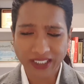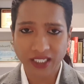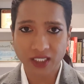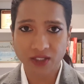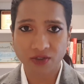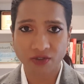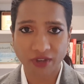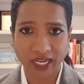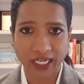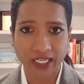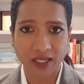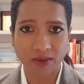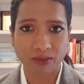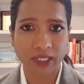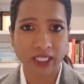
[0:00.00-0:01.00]
does
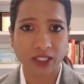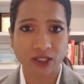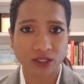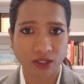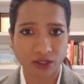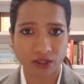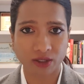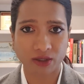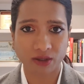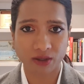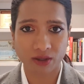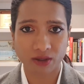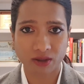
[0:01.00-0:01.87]
failure mean to you?